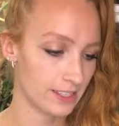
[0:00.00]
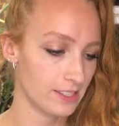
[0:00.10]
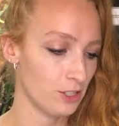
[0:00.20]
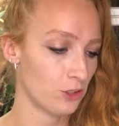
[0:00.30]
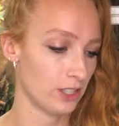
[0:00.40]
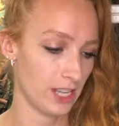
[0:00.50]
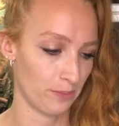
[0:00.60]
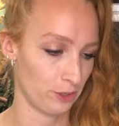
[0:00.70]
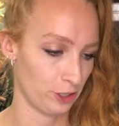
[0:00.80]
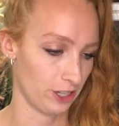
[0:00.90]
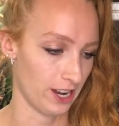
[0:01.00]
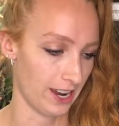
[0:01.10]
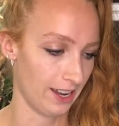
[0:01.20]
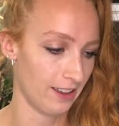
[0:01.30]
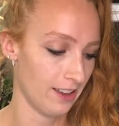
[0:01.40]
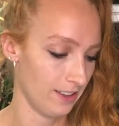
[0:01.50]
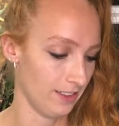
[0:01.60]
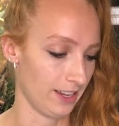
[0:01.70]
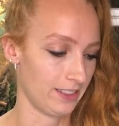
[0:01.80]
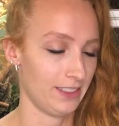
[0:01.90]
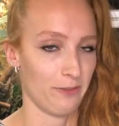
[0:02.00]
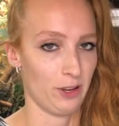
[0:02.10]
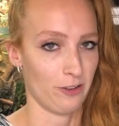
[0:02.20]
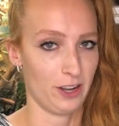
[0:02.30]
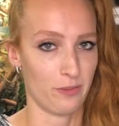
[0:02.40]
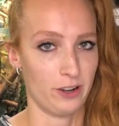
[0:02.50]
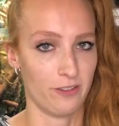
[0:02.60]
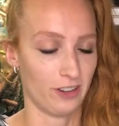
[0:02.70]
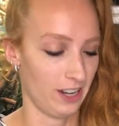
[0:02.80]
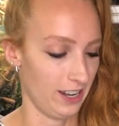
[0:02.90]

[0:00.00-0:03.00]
Just use the temperature guide like that we already went over,